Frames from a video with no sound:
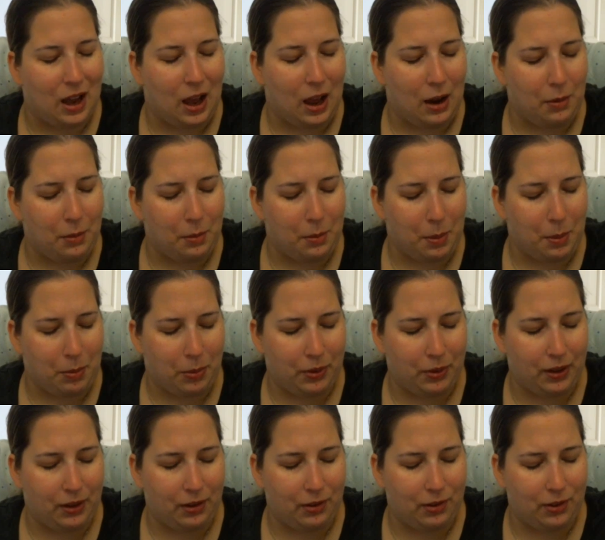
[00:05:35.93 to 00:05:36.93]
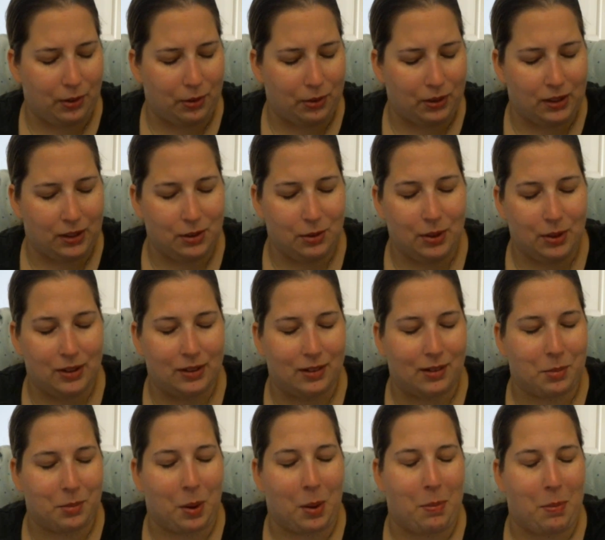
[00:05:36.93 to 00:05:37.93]
I remember they used to only do it in the
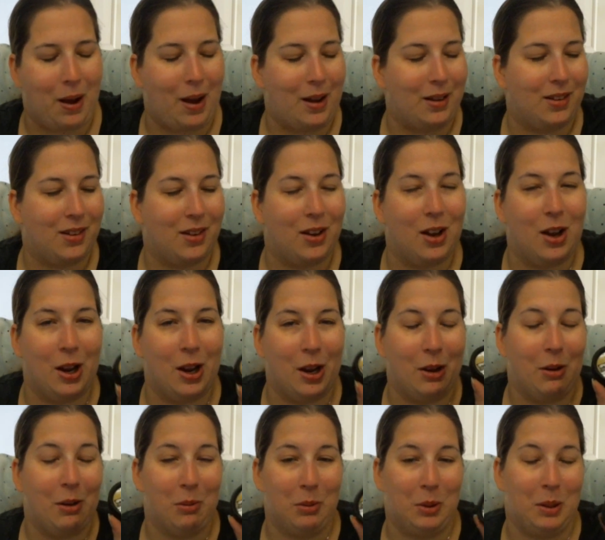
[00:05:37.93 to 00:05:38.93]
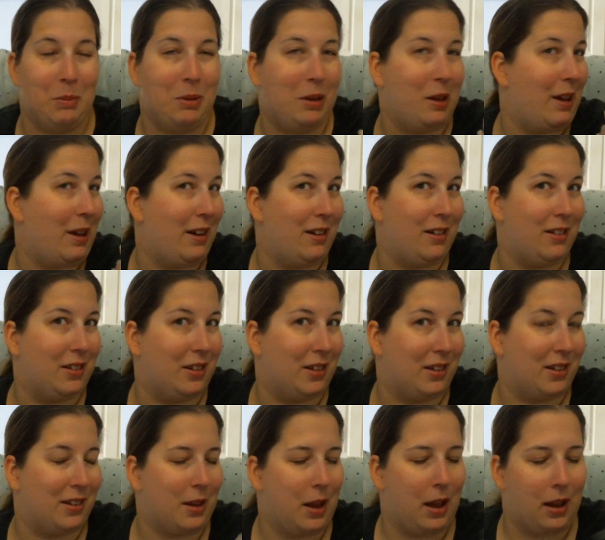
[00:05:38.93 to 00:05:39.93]
small pot, so I only get it in
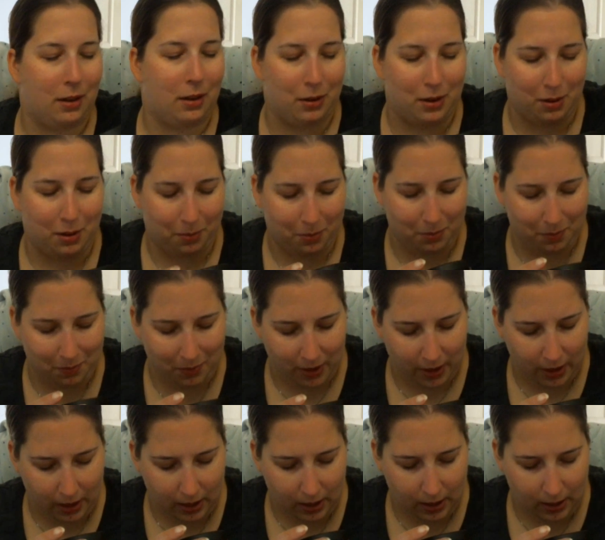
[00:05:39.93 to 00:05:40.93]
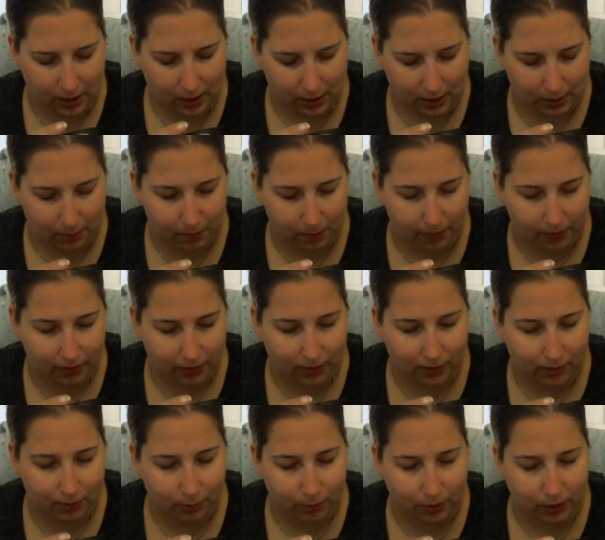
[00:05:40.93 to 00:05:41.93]
this, I don't know. And
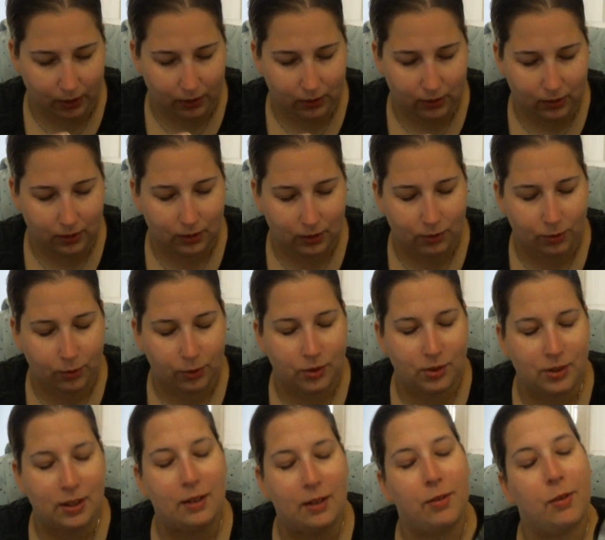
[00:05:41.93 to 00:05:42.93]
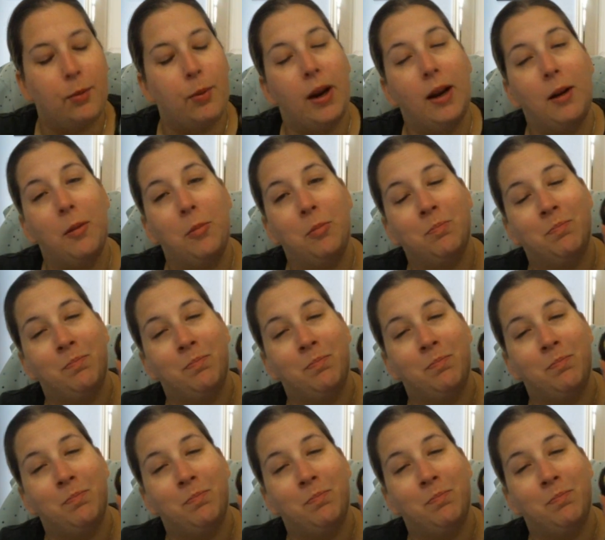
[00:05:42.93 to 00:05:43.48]
this one is for Save the Rain,